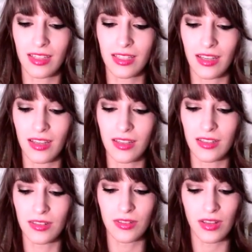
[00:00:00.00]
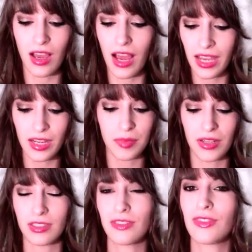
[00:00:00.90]
in the higher
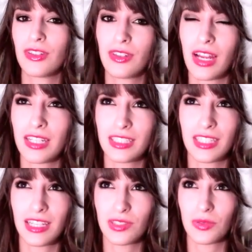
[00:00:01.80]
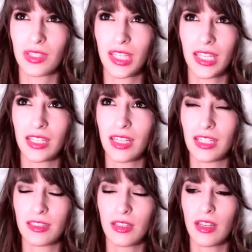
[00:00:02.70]
parts of the United States where they get
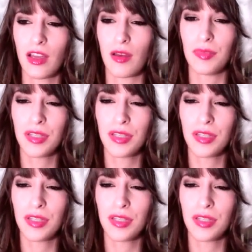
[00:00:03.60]
like a